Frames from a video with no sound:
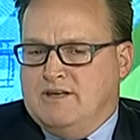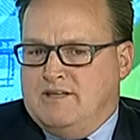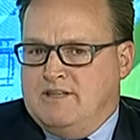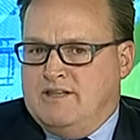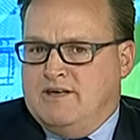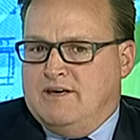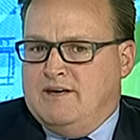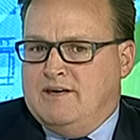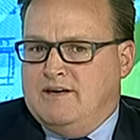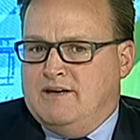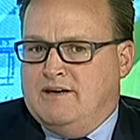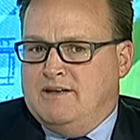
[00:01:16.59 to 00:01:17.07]

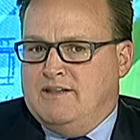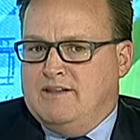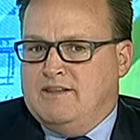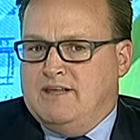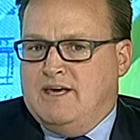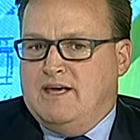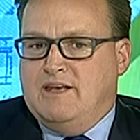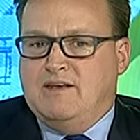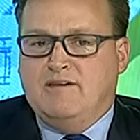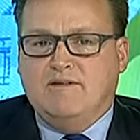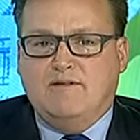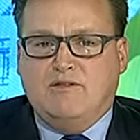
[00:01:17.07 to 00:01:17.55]

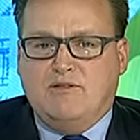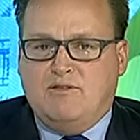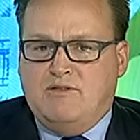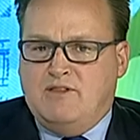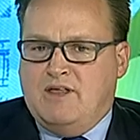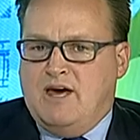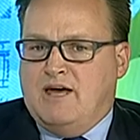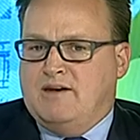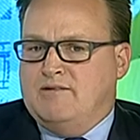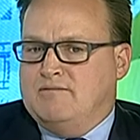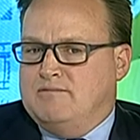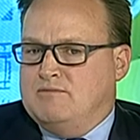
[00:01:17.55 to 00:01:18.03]
then
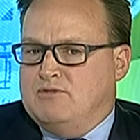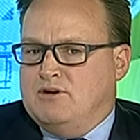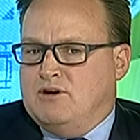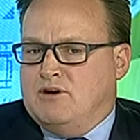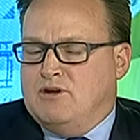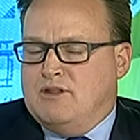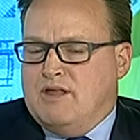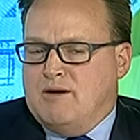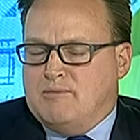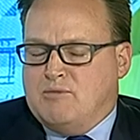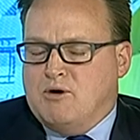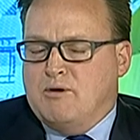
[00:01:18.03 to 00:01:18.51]
that you know
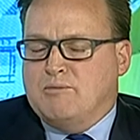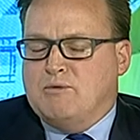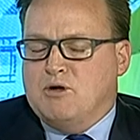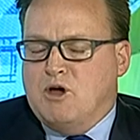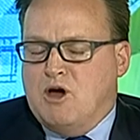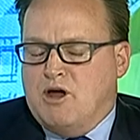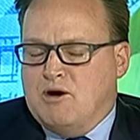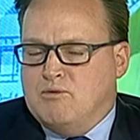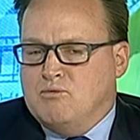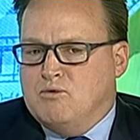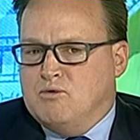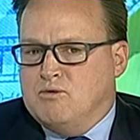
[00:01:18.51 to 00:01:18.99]
that property
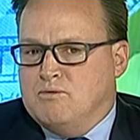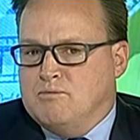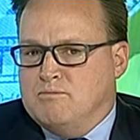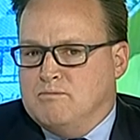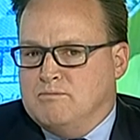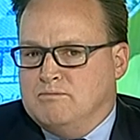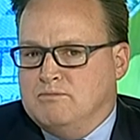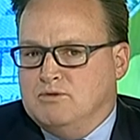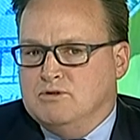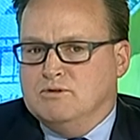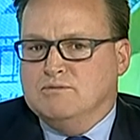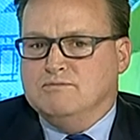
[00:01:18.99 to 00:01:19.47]
owner will
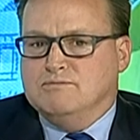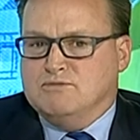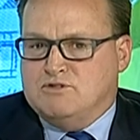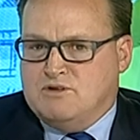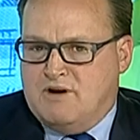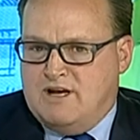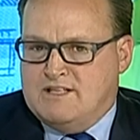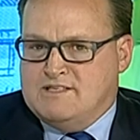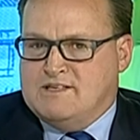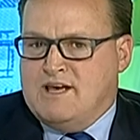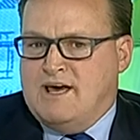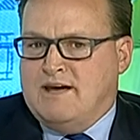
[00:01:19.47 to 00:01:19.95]
will
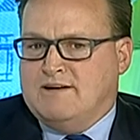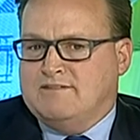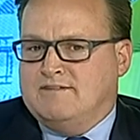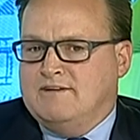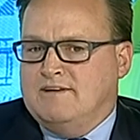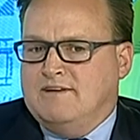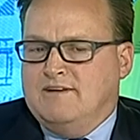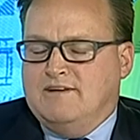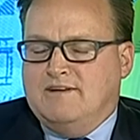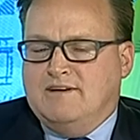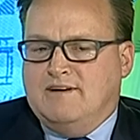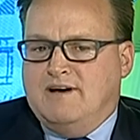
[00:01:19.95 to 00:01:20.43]
transact
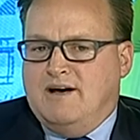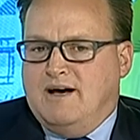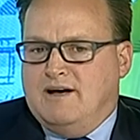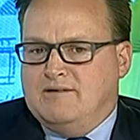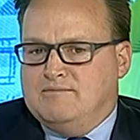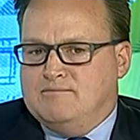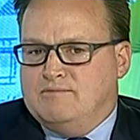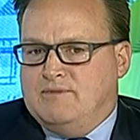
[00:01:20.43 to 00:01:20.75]
uh,